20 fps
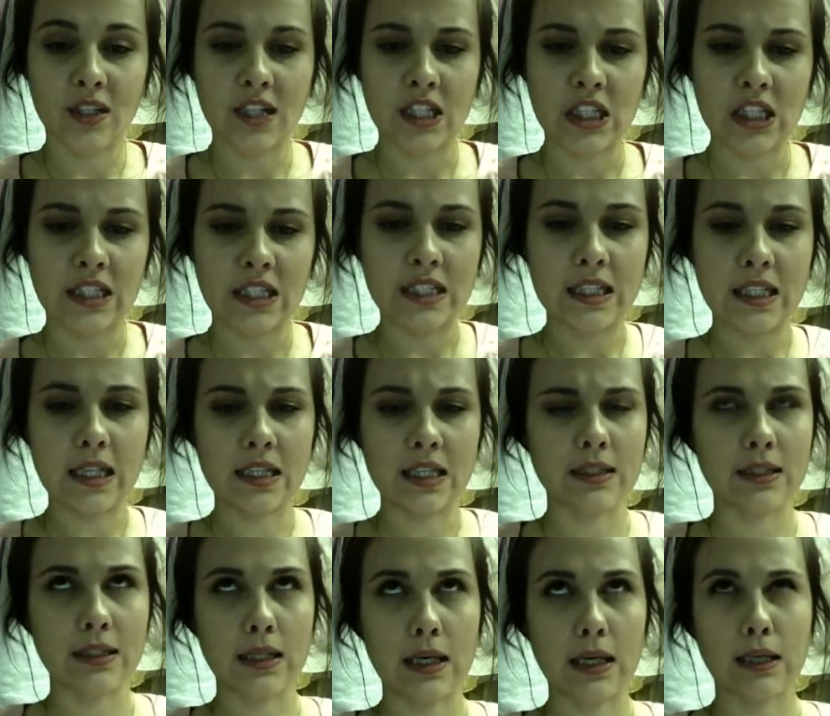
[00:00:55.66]
Terrace and
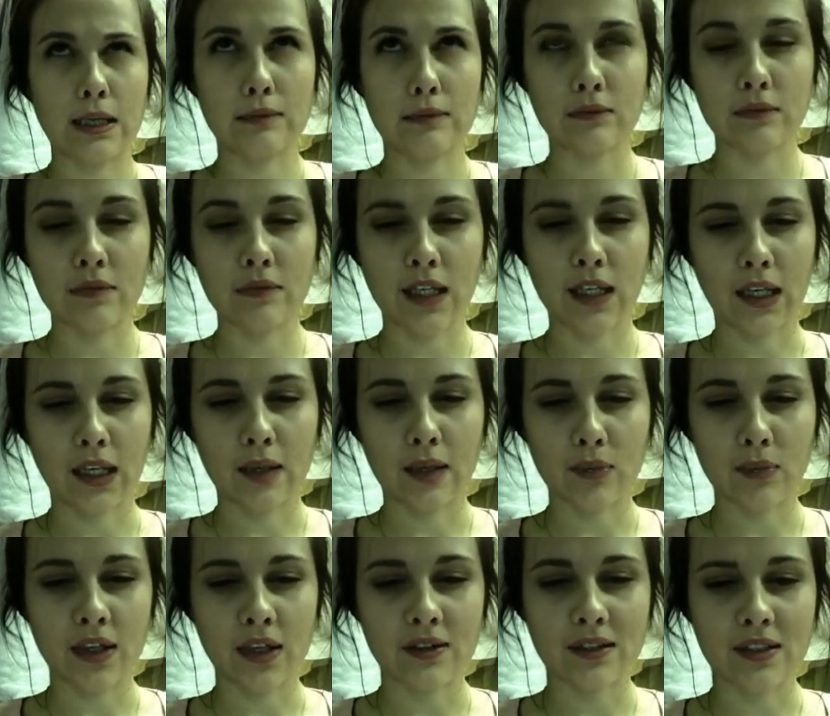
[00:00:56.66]
Tostock. I can't